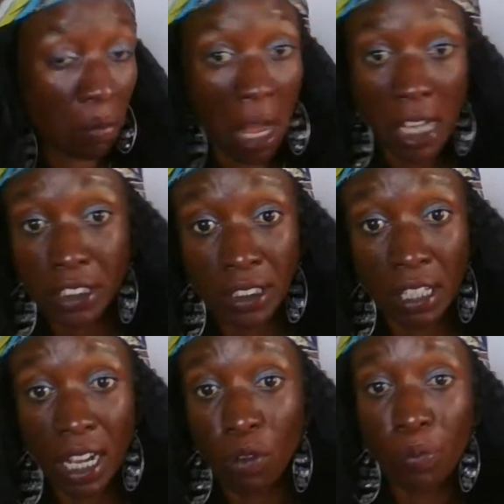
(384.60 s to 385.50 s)
I just
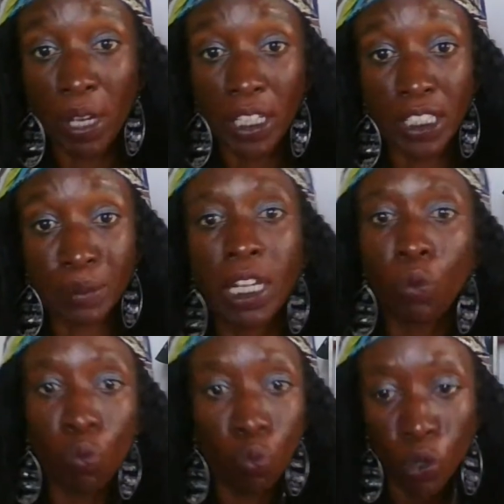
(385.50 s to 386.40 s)
hung out with my kid?
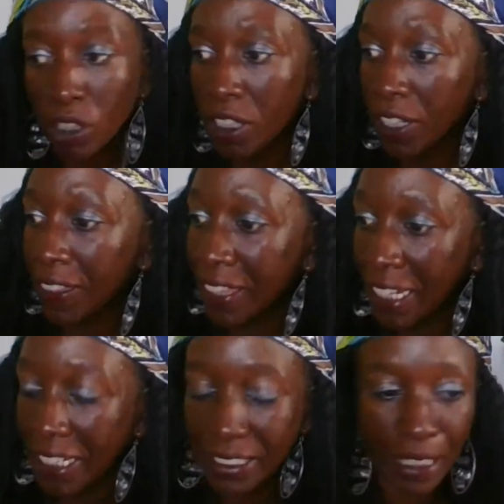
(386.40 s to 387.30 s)
Like, what are the
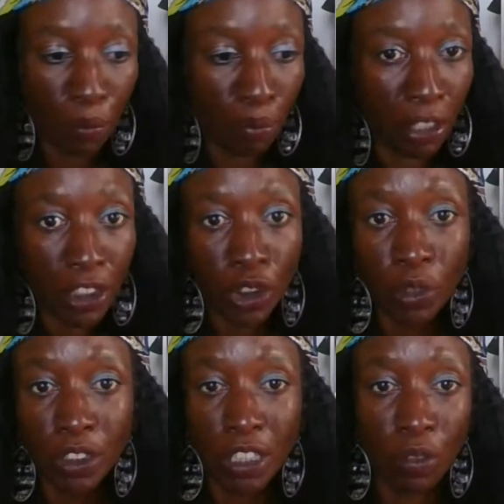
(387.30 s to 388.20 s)
things that bring joy to you?